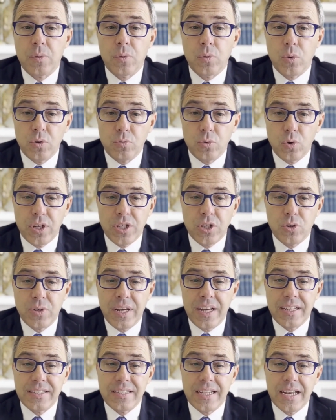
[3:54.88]
avoid
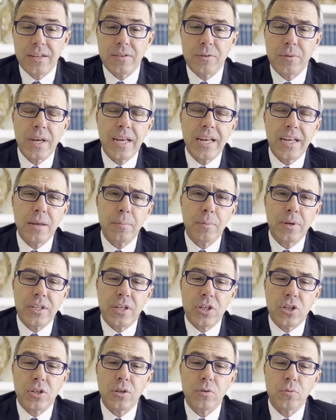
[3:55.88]
arrest, and file a
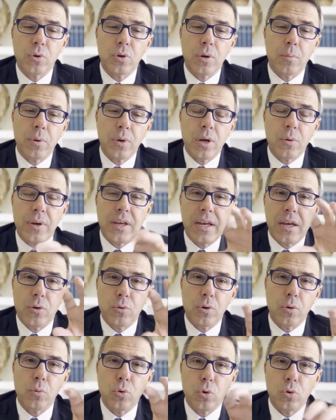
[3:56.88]
petition for the permanent
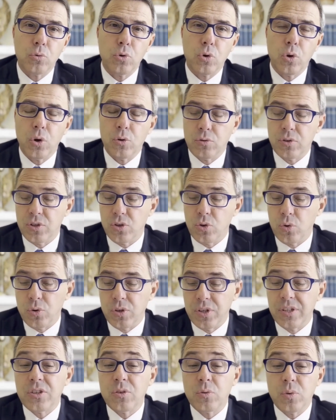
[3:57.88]
removal of the
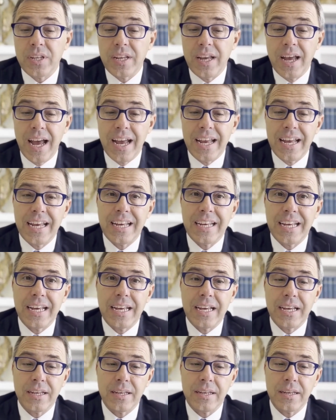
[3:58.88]
notice with
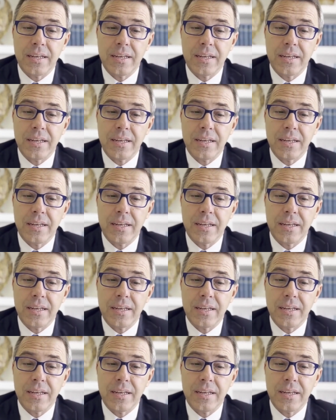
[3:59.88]
ILA,